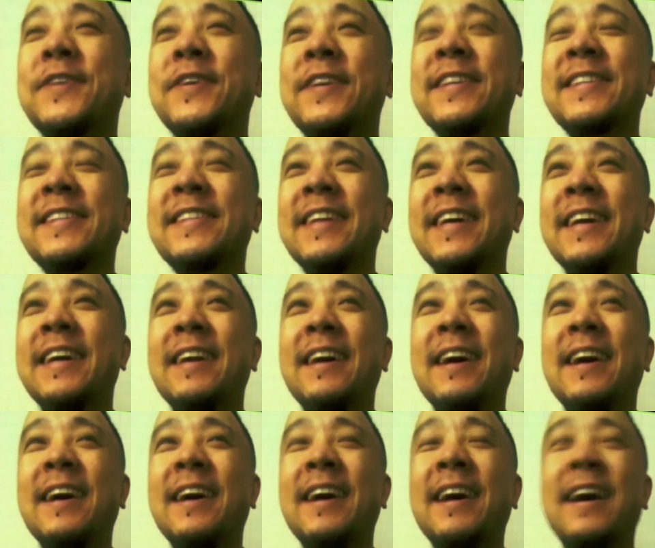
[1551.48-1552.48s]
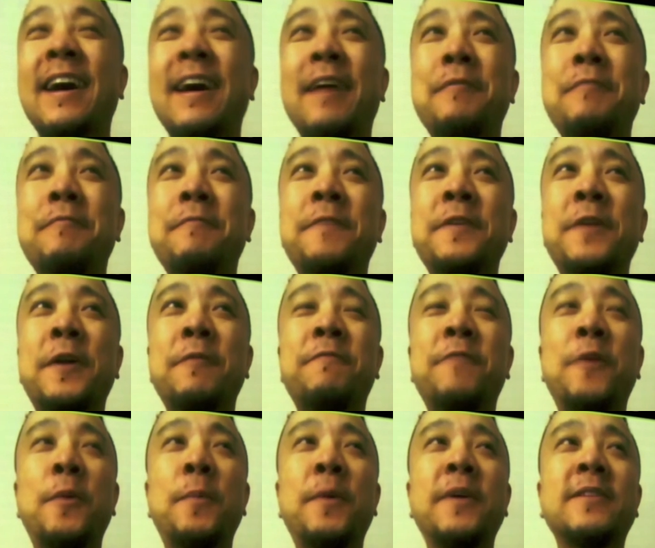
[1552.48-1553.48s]
a certain extent,
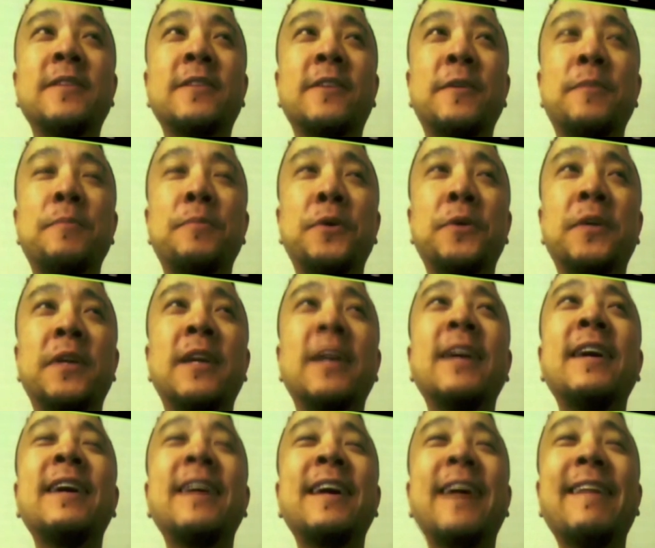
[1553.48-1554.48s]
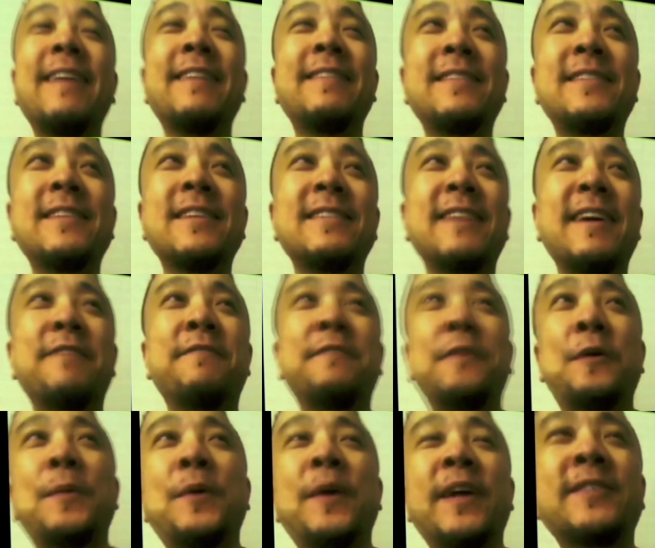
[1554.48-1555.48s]
FOMO has started building. I think this is not
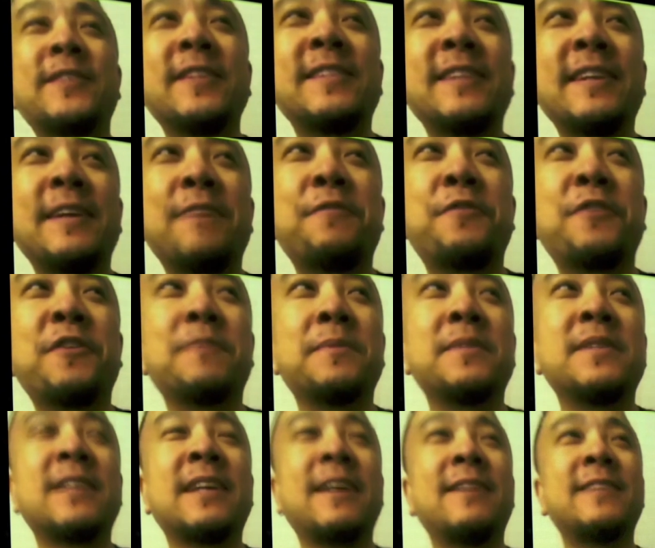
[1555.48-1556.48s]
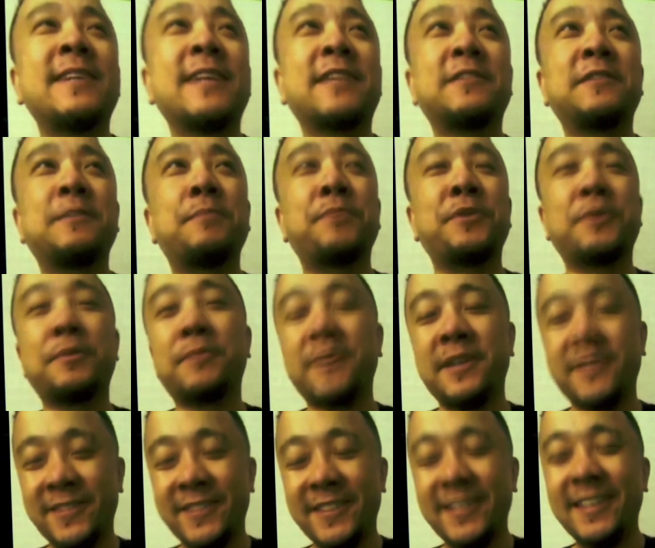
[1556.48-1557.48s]
FOMO, actually. It's not fear of missing out. It's actually peer
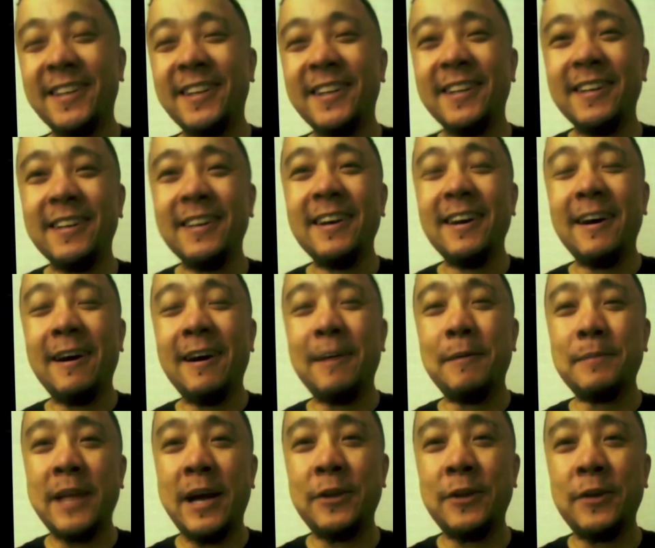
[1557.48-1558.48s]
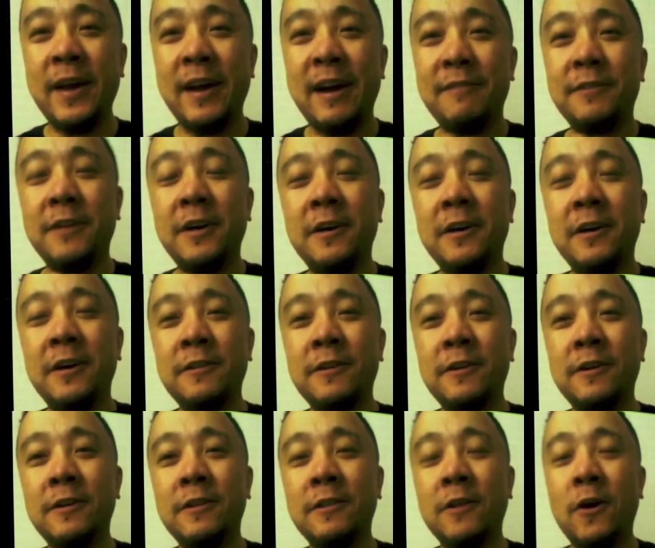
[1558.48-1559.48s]
pressure. Now you have
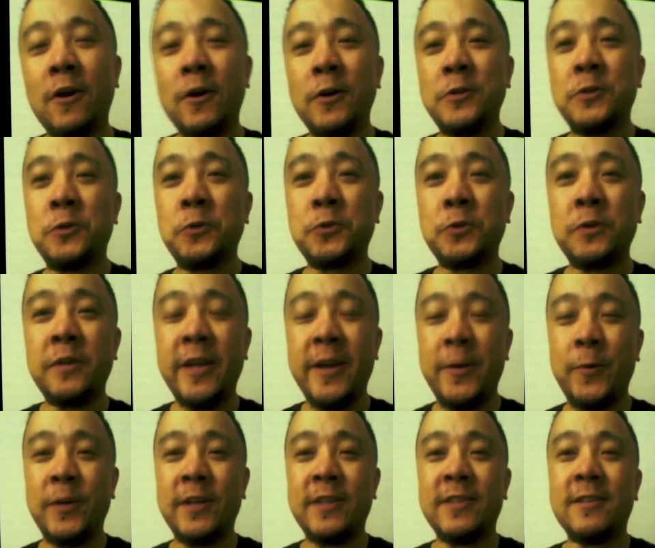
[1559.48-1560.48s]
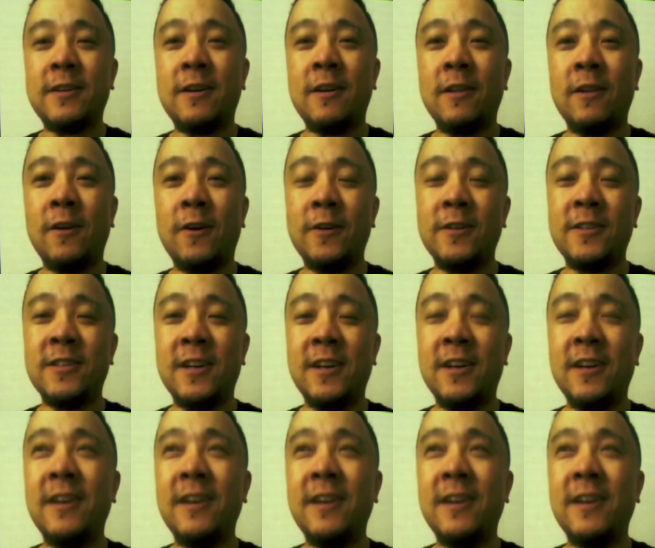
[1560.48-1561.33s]
other large social networks, large